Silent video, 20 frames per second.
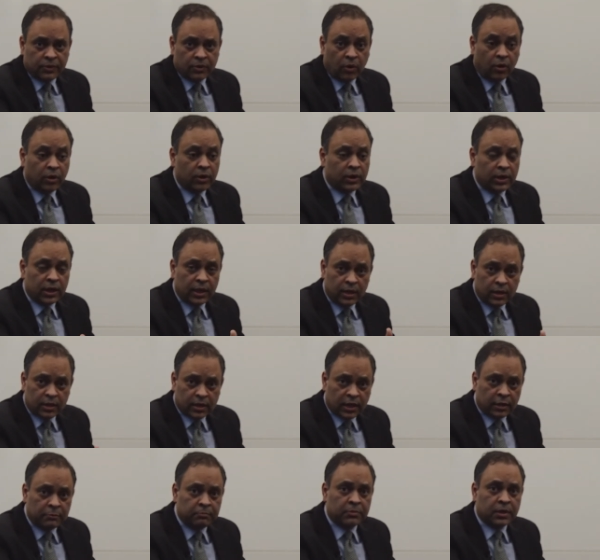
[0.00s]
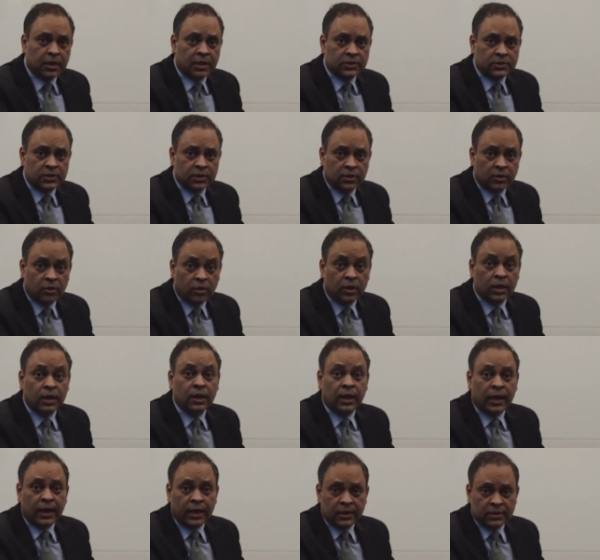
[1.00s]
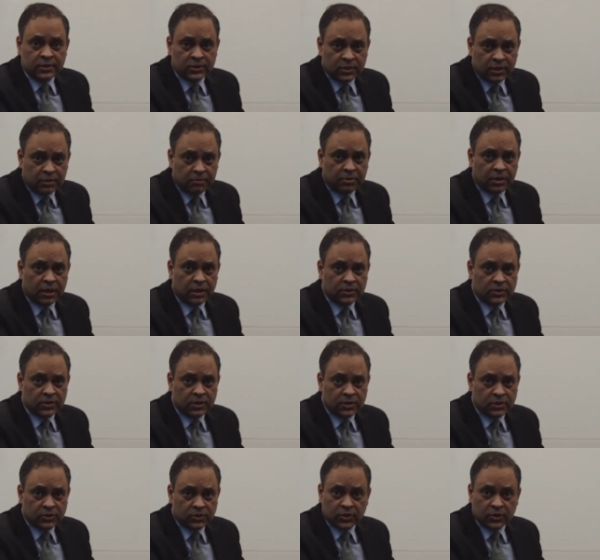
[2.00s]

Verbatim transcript: or real-time pricing or enhancing pricing.